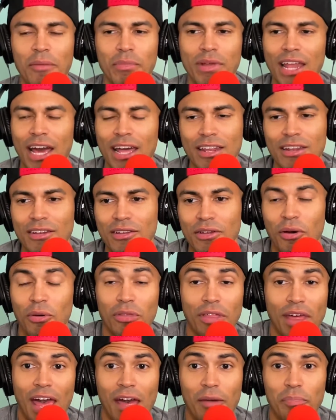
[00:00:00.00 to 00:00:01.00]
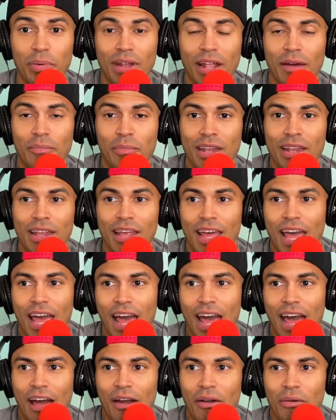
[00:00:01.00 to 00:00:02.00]
mean, I didn't know that, but I mean,
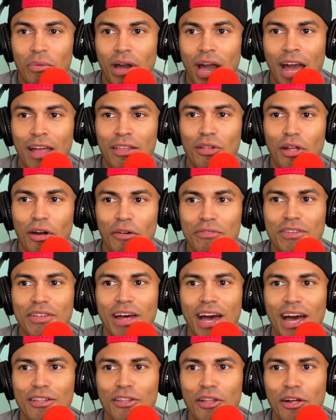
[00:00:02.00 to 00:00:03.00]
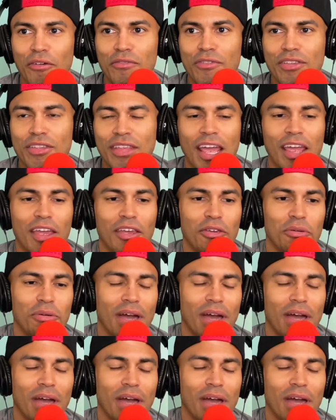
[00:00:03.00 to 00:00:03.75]
I loved taking you